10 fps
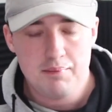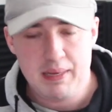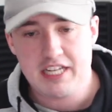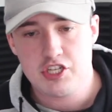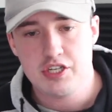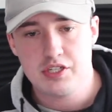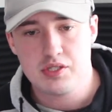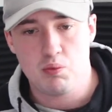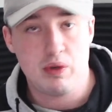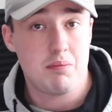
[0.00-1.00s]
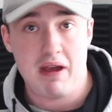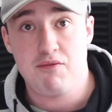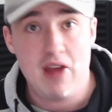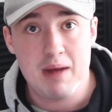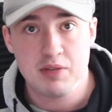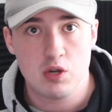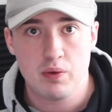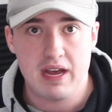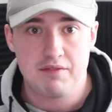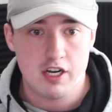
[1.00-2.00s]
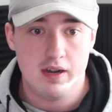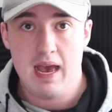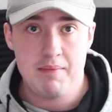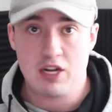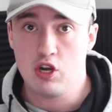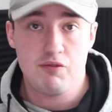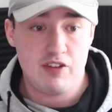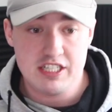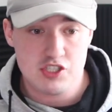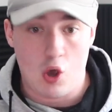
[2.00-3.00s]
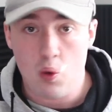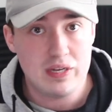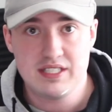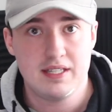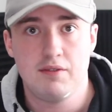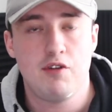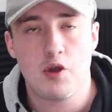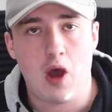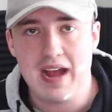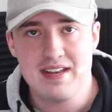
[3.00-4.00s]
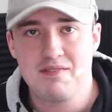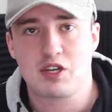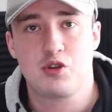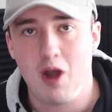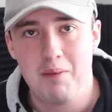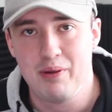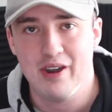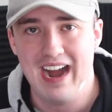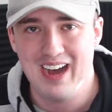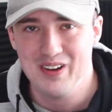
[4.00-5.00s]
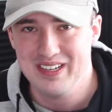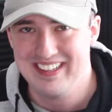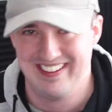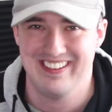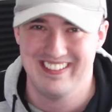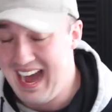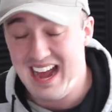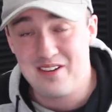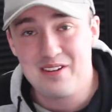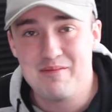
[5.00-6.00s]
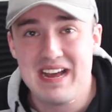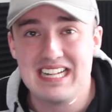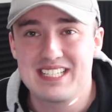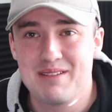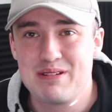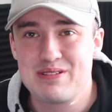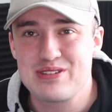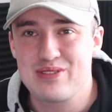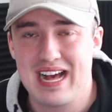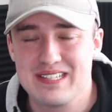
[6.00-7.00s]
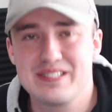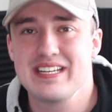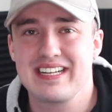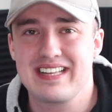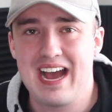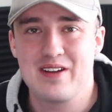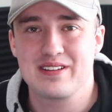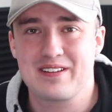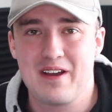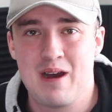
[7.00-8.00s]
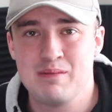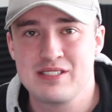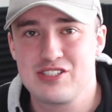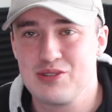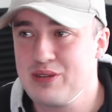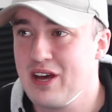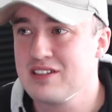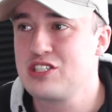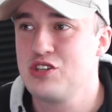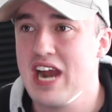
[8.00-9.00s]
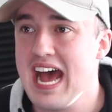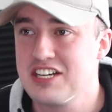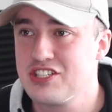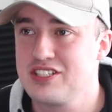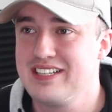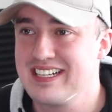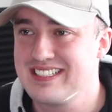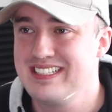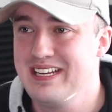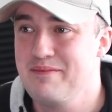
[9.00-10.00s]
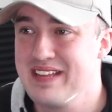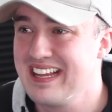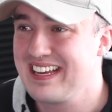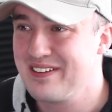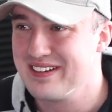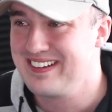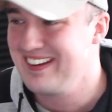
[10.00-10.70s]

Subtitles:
pictures with my family or whatever, and my girlfriend's always in the photo, I never crop her out. I don't know, man. Tell me what you guys think down in the comments. Should we all trash Dixie D'Amelio or